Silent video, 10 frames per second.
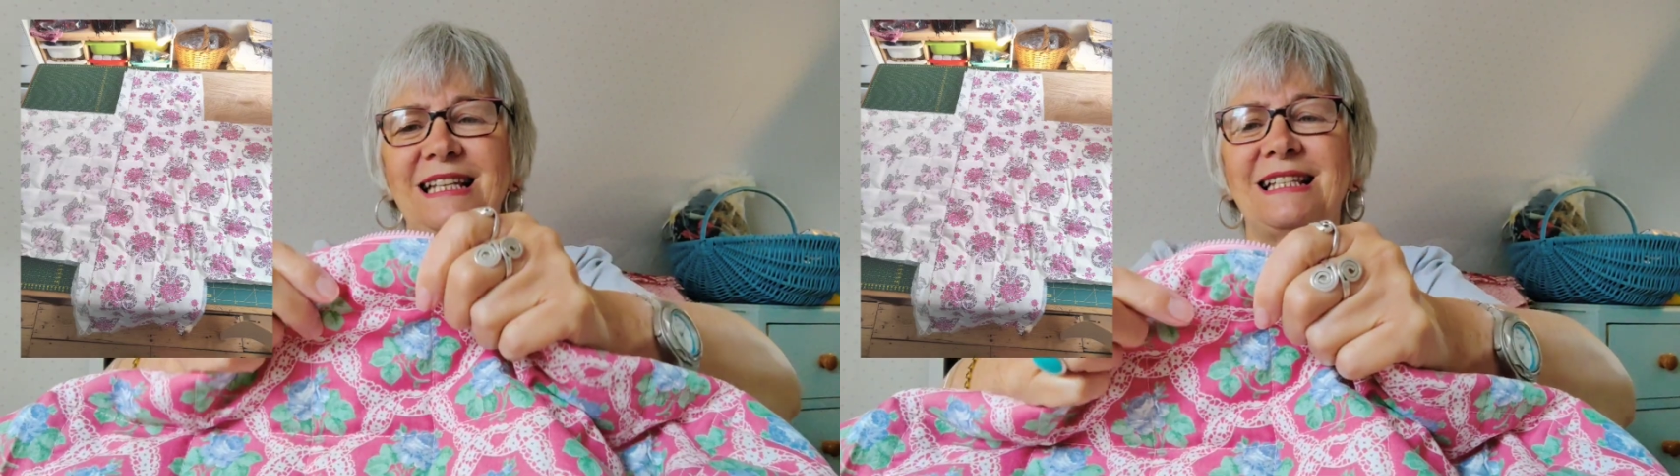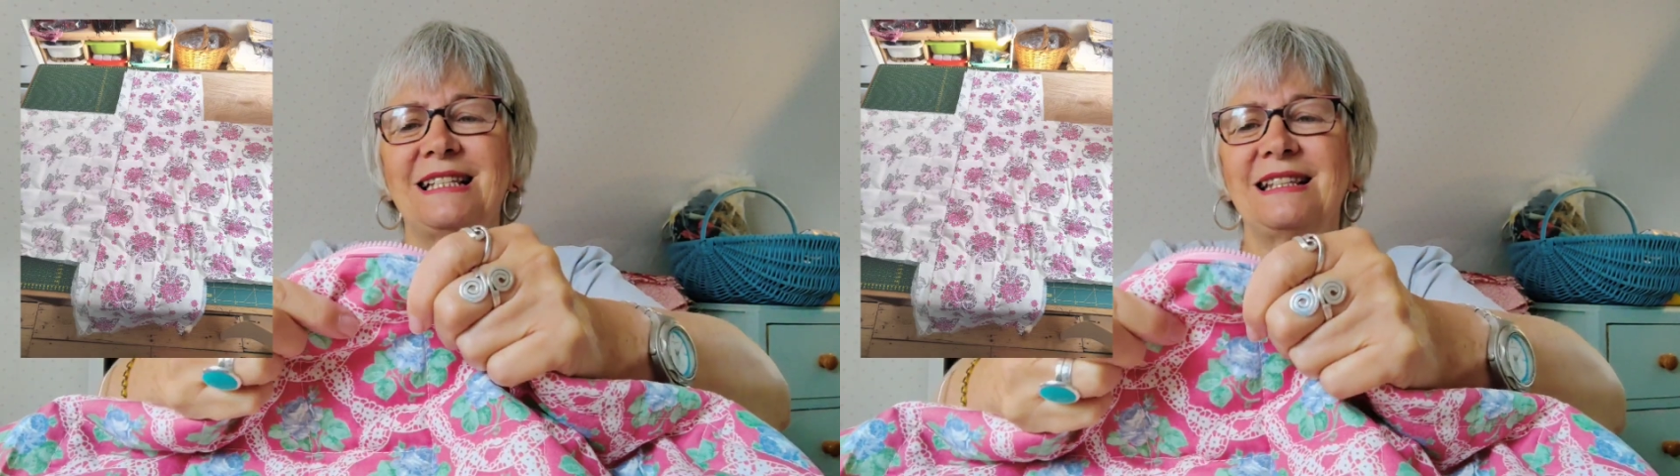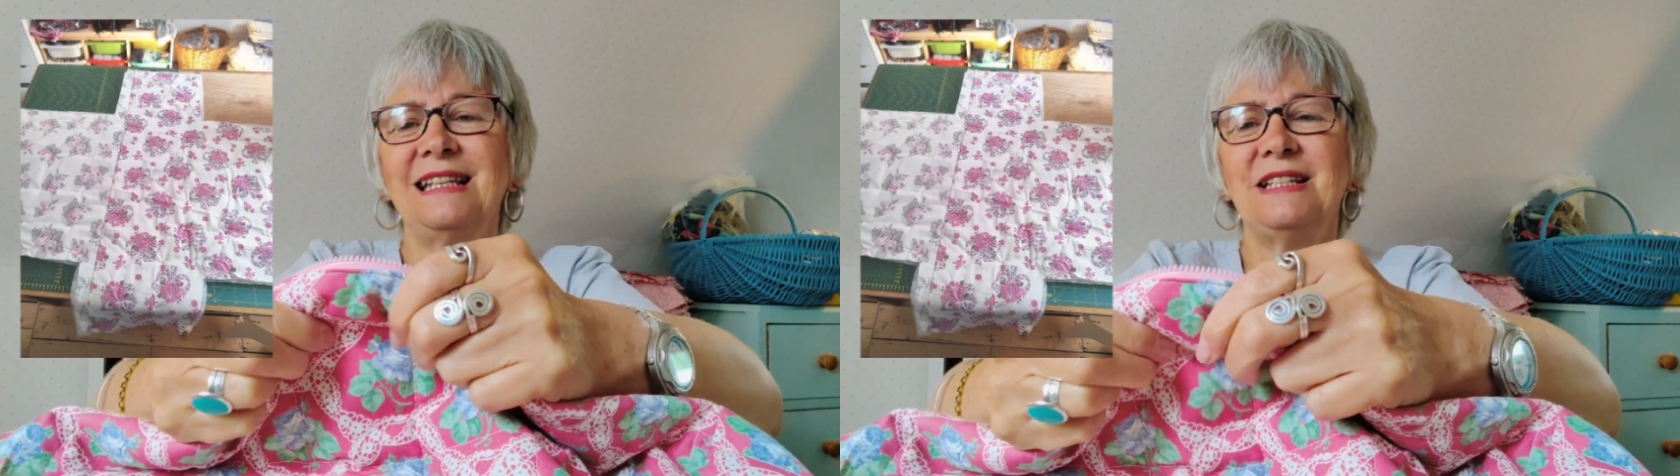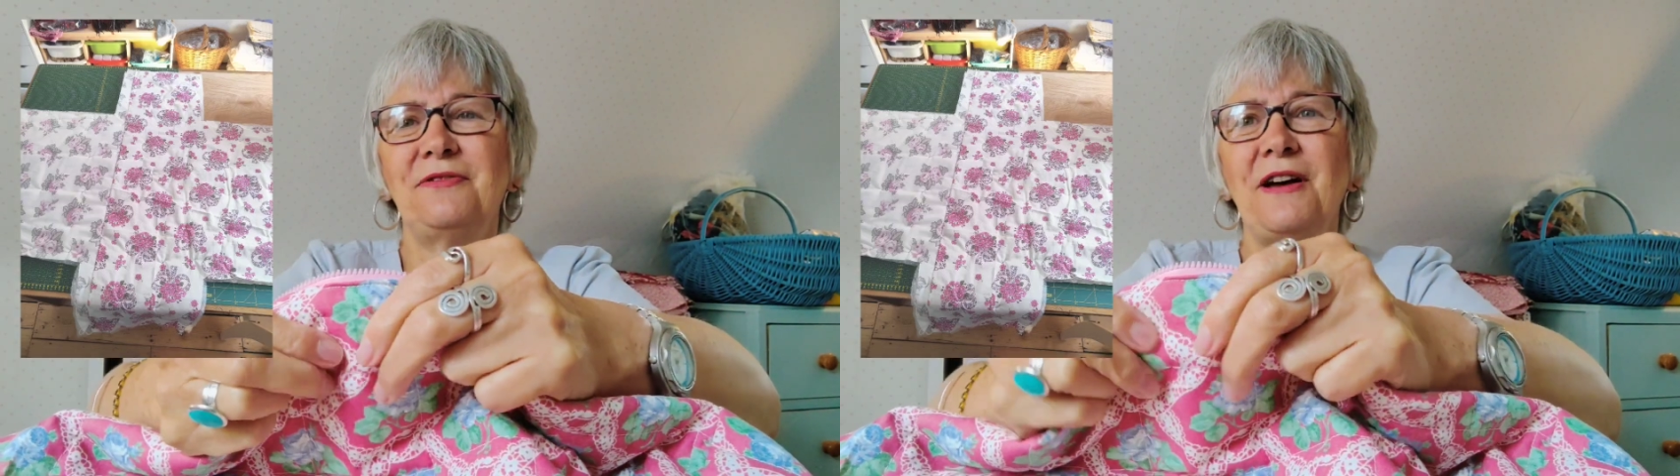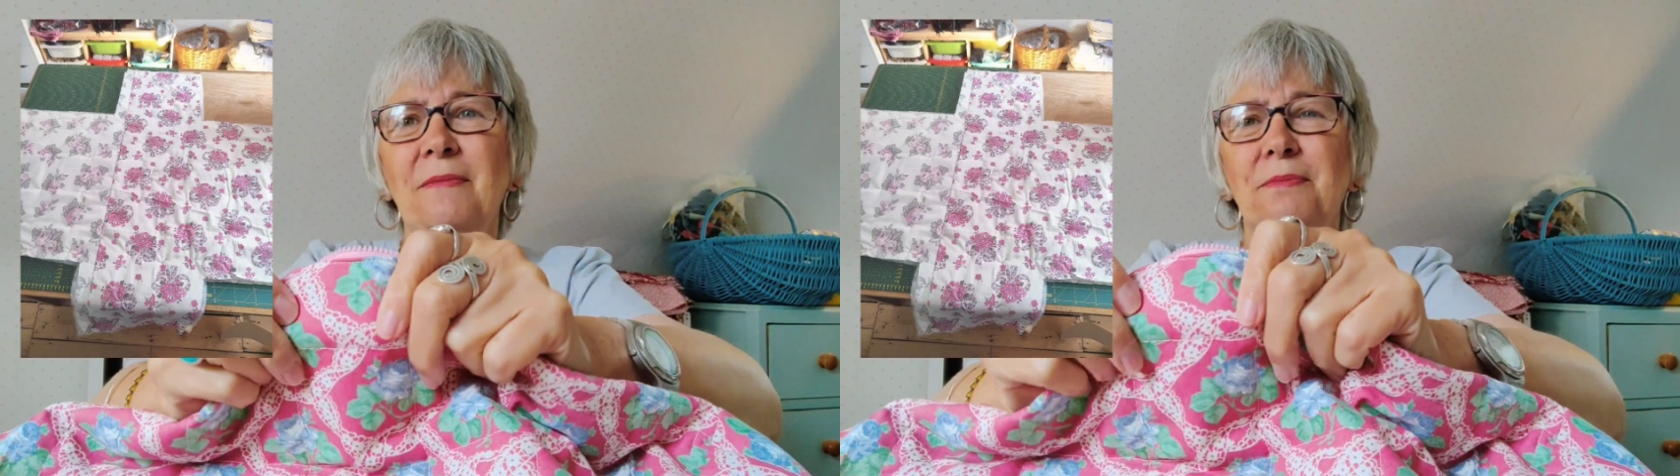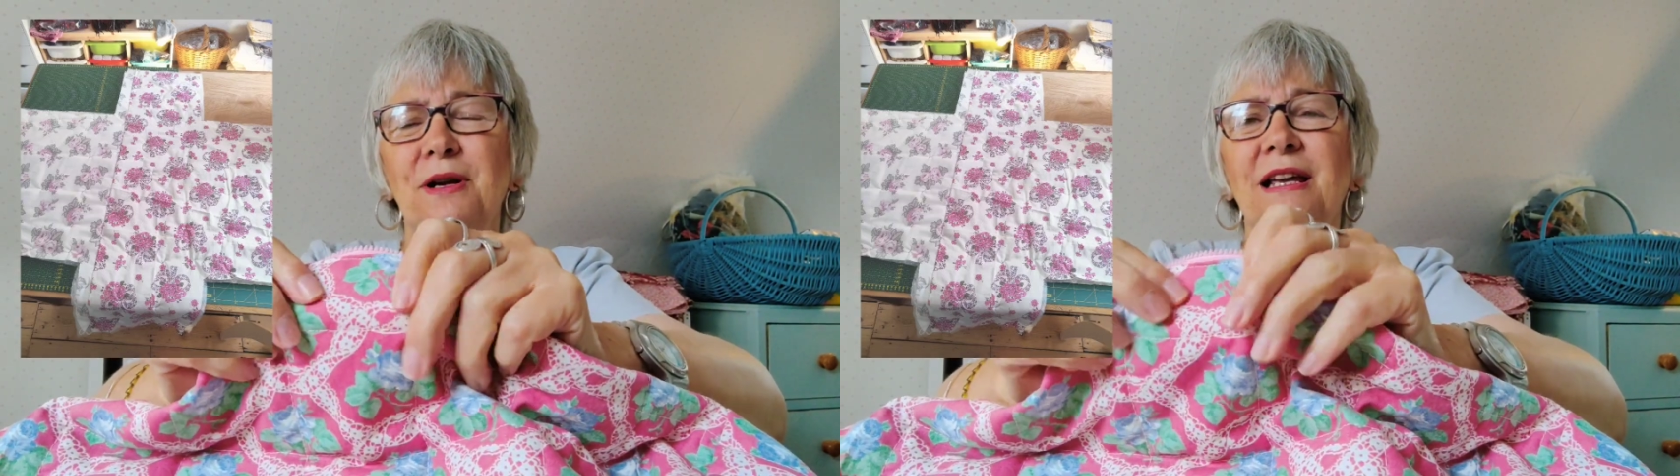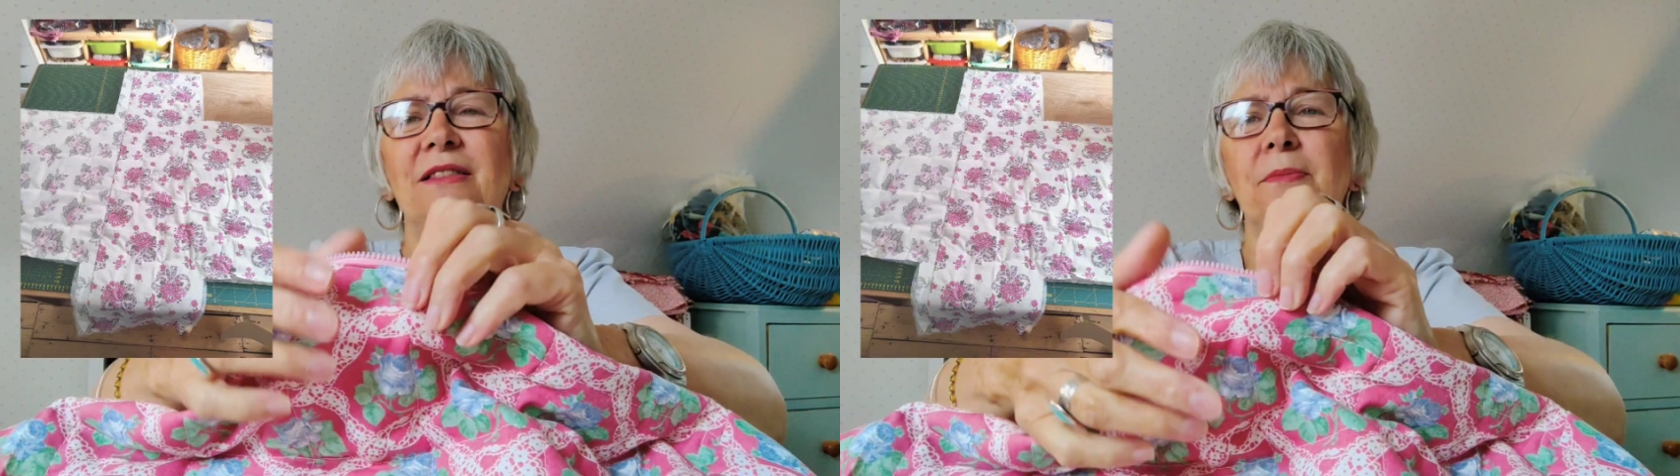This fabric,